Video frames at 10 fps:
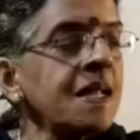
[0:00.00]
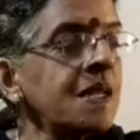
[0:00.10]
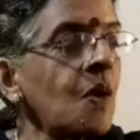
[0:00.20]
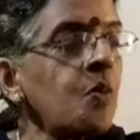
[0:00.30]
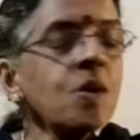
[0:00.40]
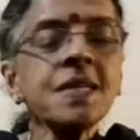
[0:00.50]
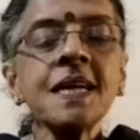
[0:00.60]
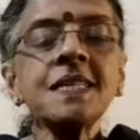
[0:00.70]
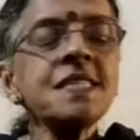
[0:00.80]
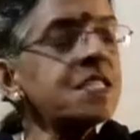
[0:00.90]
Now what
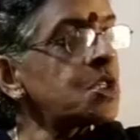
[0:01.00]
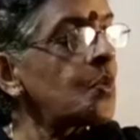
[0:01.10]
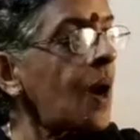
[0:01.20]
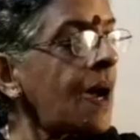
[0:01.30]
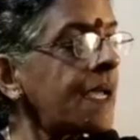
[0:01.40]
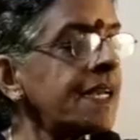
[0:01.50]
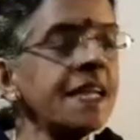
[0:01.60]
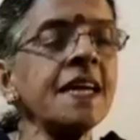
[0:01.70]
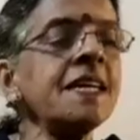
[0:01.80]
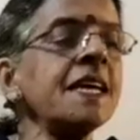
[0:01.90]
else do I
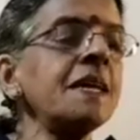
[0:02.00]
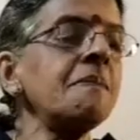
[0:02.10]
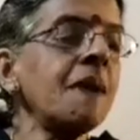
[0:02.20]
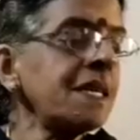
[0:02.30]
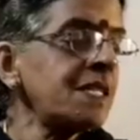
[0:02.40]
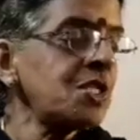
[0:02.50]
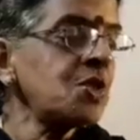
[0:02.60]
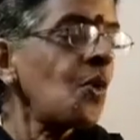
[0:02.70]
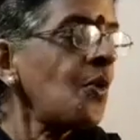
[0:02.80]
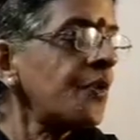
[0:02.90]
need in my
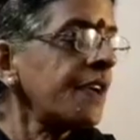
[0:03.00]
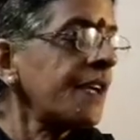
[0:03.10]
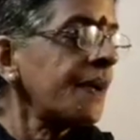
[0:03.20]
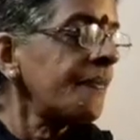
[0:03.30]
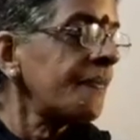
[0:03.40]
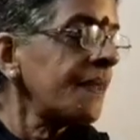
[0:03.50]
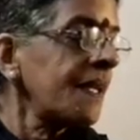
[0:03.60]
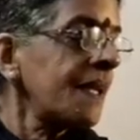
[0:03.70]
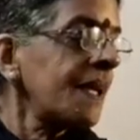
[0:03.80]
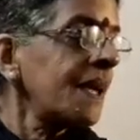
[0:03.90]
story?
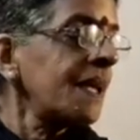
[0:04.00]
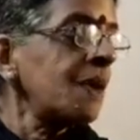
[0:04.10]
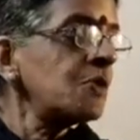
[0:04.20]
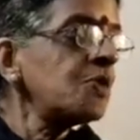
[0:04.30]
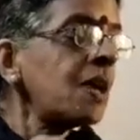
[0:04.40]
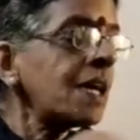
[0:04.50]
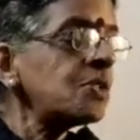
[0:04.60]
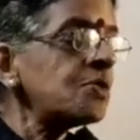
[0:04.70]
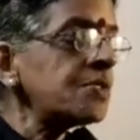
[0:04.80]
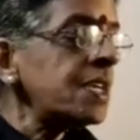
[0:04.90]
Would you like
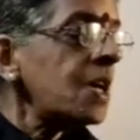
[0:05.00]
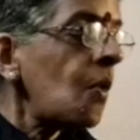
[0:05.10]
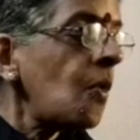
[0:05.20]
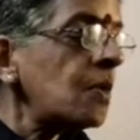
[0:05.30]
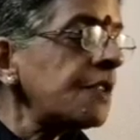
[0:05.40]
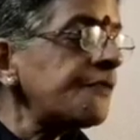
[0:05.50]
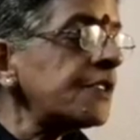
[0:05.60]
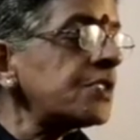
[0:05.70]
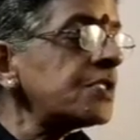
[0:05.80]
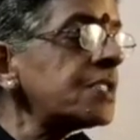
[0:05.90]
to see all the
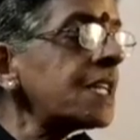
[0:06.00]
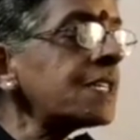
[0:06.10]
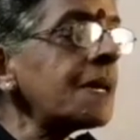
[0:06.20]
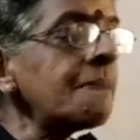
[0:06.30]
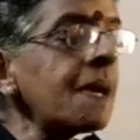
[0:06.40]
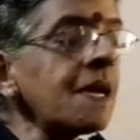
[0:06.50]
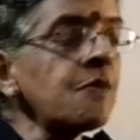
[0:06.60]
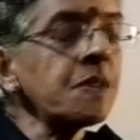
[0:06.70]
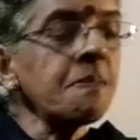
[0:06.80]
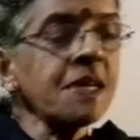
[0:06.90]
fishes that I made
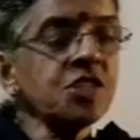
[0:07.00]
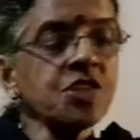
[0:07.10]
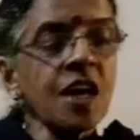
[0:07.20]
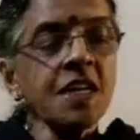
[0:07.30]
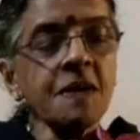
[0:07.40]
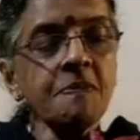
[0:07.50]
with my shiny